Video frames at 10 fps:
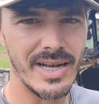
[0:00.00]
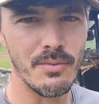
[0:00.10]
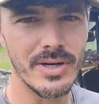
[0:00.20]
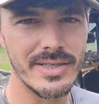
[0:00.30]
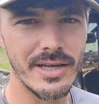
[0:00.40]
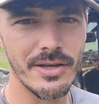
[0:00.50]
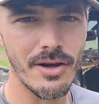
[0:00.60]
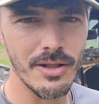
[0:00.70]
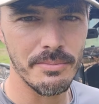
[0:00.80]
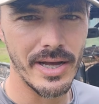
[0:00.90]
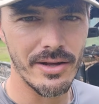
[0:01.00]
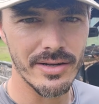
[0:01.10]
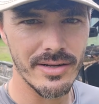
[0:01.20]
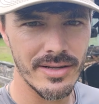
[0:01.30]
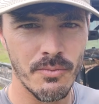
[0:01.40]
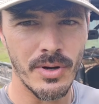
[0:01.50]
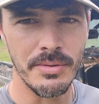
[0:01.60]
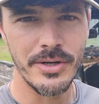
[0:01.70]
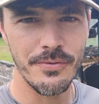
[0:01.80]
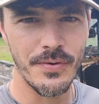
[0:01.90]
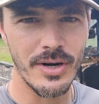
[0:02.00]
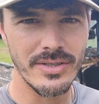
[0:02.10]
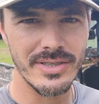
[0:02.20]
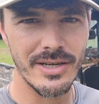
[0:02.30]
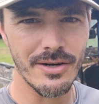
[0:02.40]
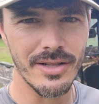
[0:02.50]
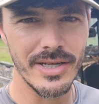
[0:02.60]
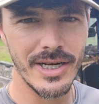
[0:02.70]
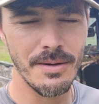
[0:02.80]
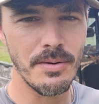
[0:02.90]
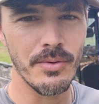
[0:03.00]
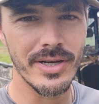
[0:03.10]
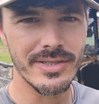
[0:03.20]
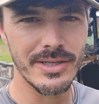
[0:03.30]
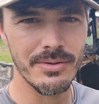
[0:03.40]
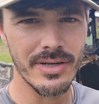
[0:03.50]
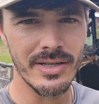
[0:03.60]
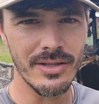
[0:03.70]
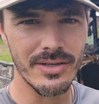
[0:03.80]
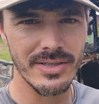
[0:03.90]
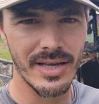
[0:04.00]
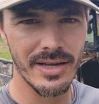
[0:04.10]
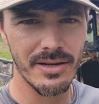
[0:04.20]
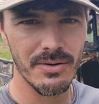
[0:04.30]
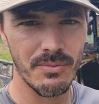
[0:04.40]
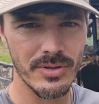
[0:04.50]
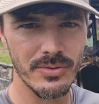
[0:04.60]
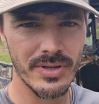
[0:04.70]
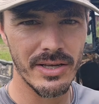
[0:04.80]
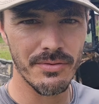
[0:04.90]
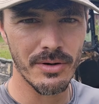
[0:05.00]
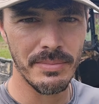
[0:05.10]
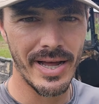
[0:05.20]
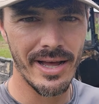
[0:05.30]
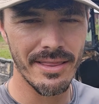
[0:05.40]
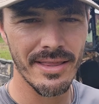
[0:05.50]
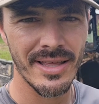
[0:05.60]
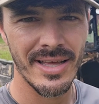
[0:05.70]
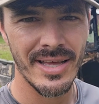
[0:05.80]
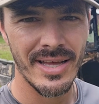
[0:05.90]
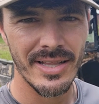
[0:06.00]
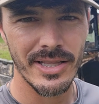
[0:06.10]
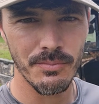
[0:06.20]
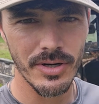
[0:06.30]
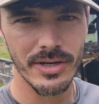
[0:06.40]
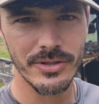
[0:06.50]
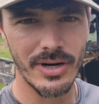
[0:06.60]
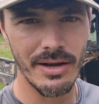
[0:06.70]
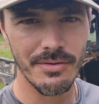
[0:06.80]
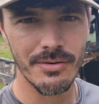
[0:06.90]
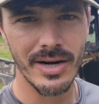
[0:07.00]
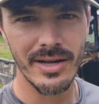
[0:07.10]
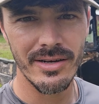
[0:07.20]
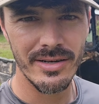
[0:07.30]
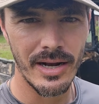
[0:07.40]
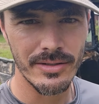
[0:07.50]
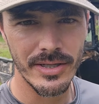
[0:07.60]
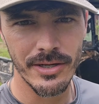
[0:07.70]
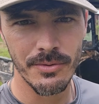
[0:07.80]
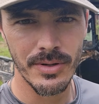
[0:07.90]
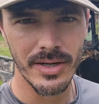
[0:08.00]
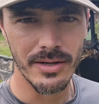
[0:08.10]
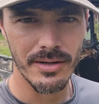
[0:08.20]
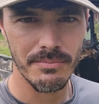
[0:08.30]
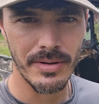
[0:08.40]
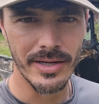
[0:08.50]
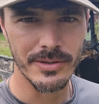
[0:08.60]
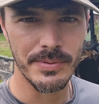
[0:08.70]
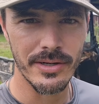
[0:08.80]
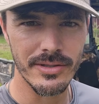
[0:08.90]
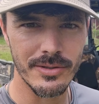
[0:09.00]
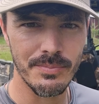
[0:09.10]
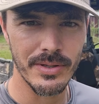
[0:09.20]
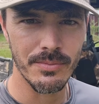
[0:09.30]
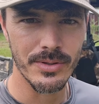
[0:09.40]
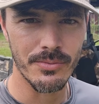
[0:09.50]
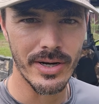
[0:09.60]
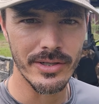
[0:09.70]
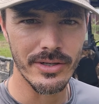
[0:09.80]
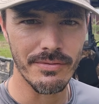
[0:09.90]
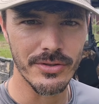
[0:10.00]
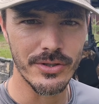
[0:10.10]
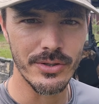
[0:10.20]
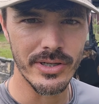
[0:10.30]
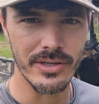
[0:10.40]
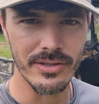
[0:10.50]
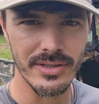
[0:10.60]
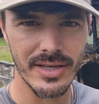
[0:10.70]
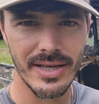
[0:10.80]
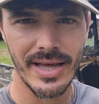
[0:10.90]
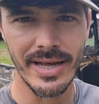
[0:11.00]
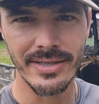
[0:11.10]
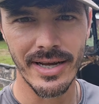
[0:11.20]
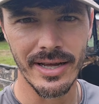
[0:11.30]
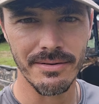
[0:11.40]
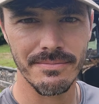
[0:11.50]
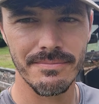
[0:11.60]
and I want to tell you all about it. What I'm going to do first is get her cleaned up. I want you to see what it looks like once we give her a bath. Then we're going to drive her around, and I'll tell you what my experience has been with the Ranger after 2 years. Hang tight.